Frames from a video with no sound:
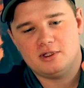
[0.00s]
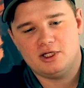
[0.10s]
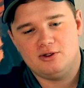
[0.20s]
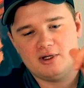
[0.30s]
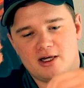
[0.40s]

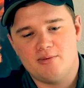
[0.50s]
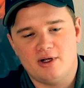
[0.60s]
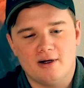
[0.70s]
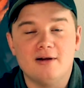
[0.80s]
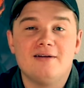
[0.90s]
and you got
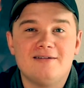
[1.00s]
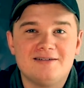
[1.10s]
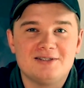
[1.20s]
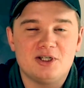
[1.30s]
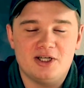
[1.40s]
beer.
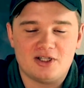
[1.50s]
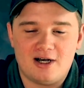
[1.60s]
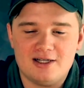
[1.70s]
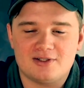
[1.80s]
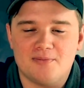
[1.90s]
It's
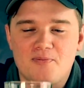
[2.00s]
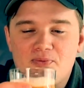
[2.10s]
awesome.